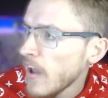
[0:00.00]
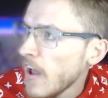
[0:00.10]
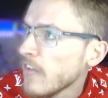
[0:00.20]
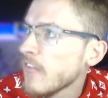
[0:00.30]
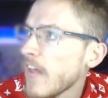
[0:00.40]

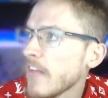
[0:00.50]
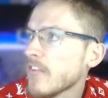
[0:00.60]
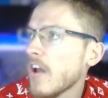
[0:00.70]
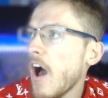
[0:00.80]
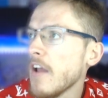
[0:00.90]
So that's
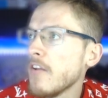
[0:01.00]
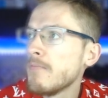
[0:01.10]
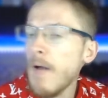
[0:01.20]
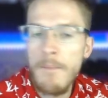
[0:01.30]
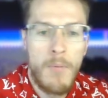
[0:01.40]
kind
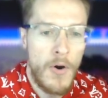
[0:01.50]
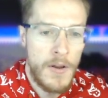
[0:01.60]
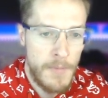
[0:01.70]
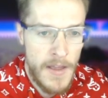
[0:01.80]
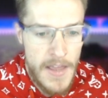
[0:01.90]
of my
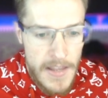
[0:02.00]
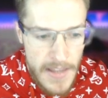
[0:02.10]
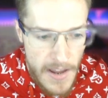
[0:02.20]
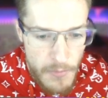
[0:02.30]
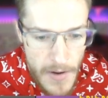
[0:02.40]
point. But
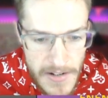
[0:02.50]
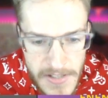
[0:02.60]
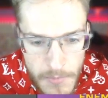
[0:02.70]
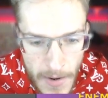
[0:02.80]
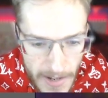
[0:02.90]
yeah, if we
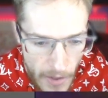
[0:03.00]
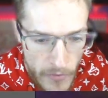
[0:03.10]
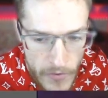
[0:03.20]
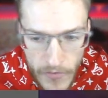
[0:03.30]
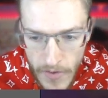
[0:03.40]
actually went
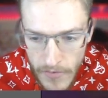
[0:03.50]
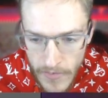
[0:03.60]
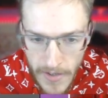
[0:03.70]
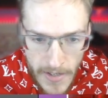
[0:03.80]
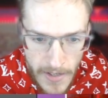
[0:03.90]
on to
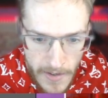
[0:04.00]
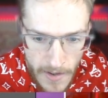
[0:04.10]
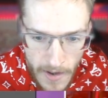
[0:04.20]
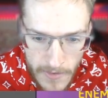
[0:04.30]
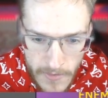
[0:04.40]
Disney here,
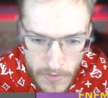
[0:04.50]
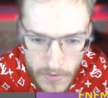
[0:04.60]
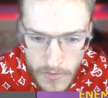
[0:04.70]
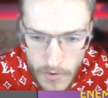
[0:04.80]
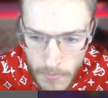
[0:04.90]
guys, and
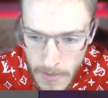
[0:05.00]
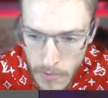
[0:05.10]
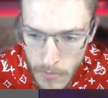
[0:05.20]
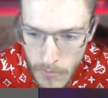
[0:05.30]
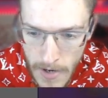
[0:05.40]
just do my
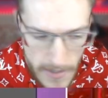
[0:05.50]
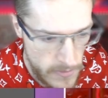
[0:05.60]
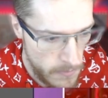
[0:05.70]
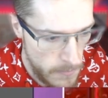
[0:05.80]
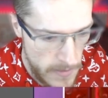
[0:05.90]
little
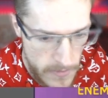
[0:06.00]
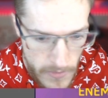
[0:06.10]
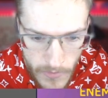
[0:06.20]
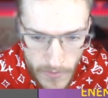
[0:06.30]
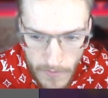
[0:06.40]
raids and bits
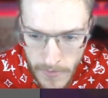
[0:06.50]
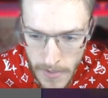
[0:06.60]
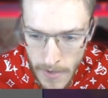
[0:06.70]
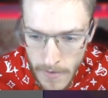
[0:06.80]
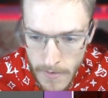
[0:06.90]
and stuff
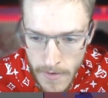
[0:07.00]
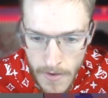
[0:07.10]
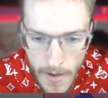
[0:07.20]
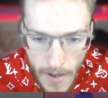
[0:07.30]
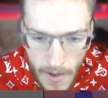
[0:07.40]
here,
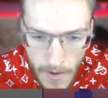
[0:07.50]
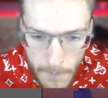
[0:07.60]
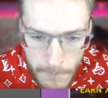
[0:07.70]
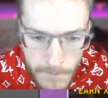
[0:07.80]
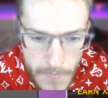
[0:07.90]

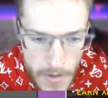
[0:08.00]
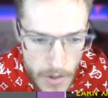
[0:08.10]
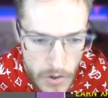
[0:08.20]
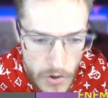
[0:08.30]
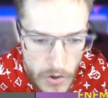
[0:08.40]

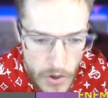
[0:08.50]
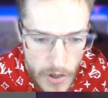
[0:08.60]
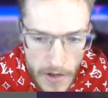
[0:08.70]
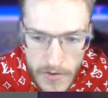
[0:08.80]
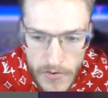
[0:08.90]
you can
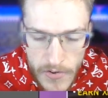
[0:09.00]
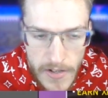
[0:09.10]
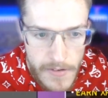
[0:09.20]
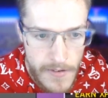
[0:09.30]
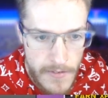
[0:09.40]
kind of
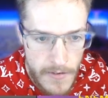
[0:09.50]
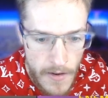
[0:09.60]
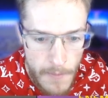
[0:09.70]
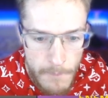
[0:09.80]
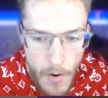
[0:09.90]
see that,
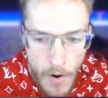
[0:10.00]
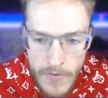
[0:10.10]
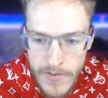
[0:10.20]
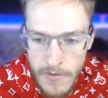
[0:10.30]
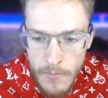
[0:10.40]

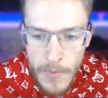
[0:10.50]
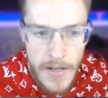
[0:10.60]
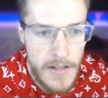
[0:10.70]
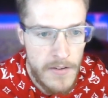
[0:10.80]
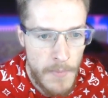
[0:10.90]
obviously we
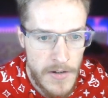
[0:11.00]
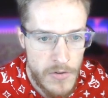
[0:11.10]
need to make sure